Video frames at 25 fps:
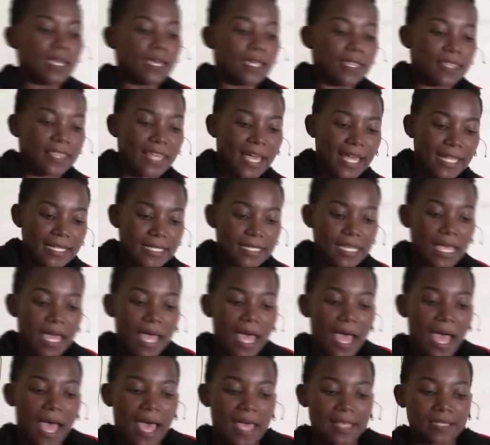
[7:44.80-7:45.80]
that
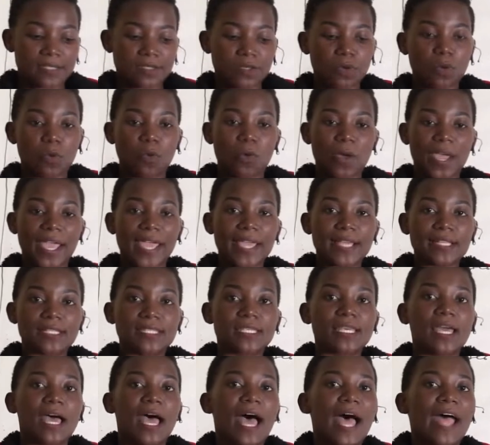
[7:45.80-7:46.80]
has
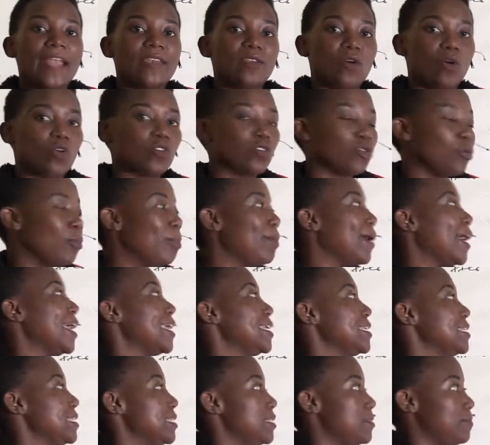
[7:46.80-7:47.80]
weight and
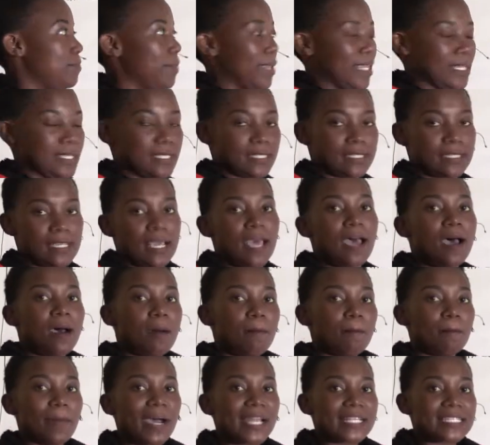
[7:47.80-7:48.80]
occupies space.
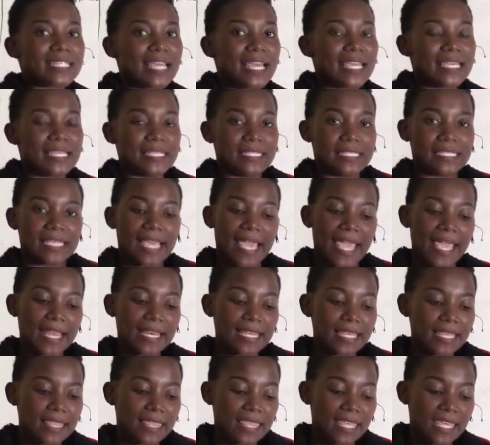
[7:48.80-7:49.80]
Matter is
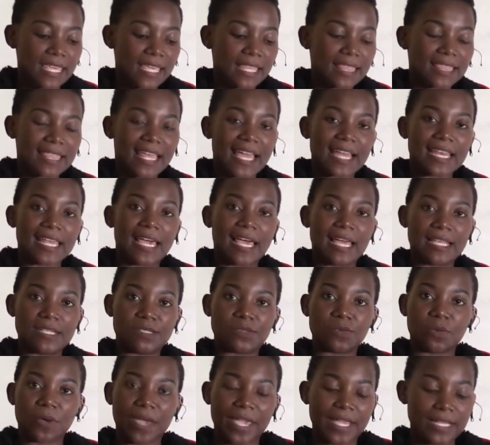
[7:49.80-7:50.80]
anything that
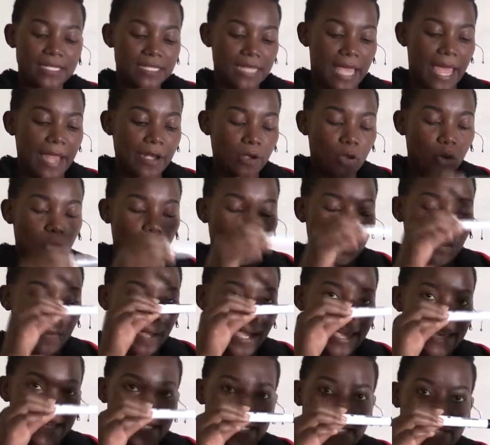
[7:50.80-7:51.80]
has weight and occupies